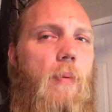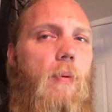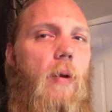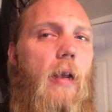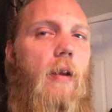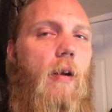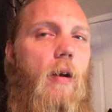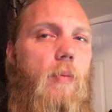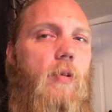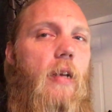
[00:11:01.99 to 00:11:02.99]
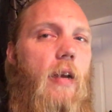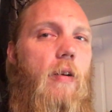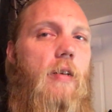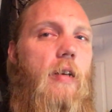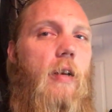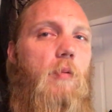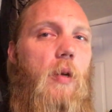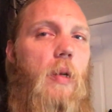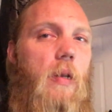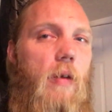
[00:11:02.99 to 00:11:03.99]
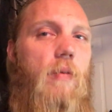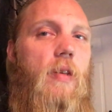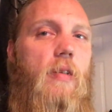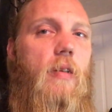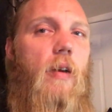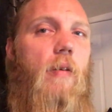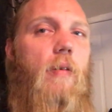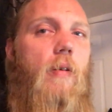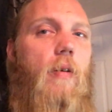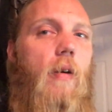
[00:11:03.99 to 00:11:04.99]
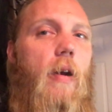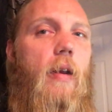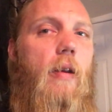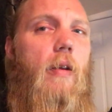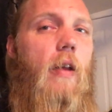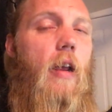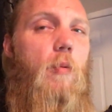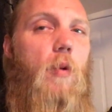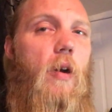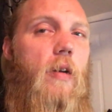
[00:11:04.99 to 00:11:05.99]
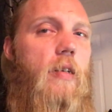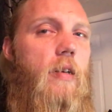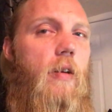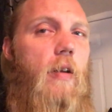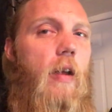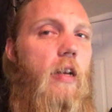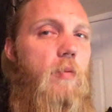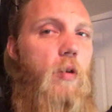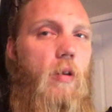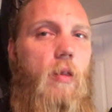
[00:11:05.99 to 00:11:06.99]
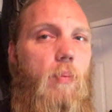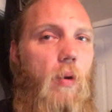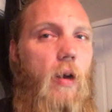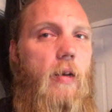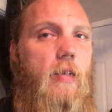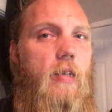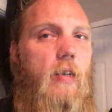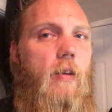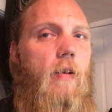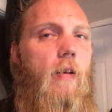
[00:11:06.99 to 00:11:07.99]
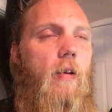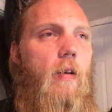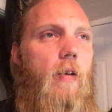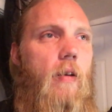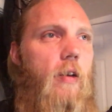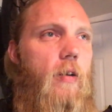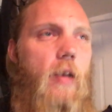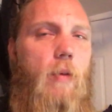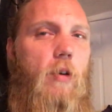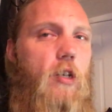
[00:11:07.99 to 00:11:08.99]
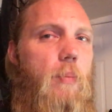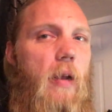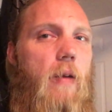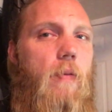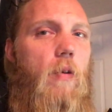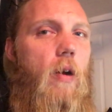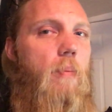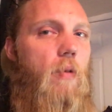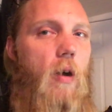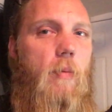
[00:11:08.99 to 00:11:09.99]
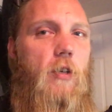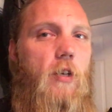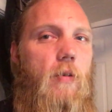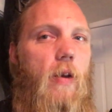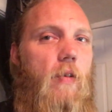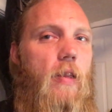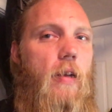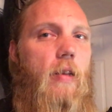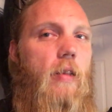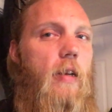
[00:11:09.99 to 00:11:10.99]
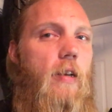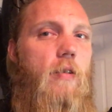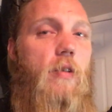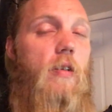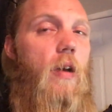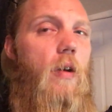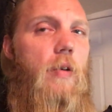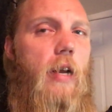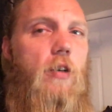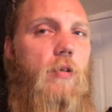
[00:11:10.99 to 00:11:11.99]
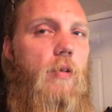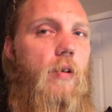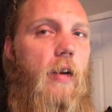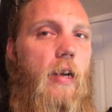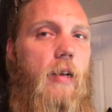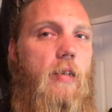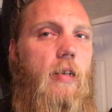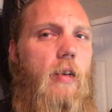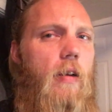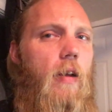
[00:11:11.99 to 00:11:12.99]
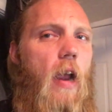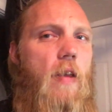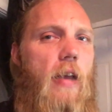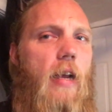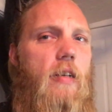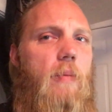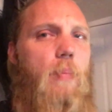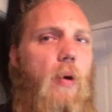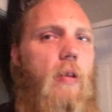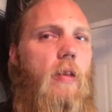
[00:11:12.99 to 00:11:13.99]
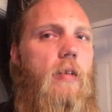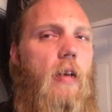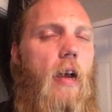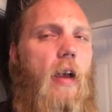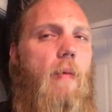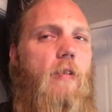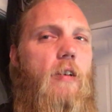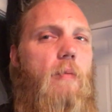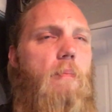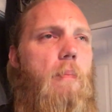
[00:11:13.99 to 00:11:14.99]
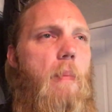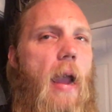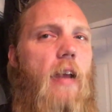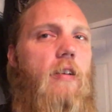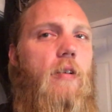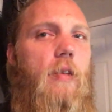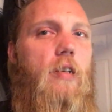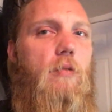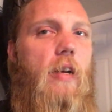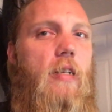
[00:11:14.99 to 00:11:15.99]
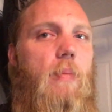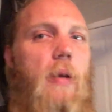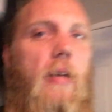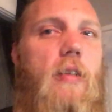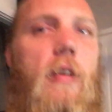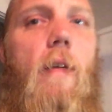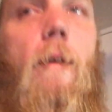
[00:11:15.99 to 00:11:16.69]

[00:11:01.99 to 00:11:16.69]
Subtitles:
people, I can almost guarantee, will love this stuff. All right, it works. It's worth the price. You get what you pay for. I promise you. Everything that they use is all natural ingredients, and they actually put the time to master these recipes.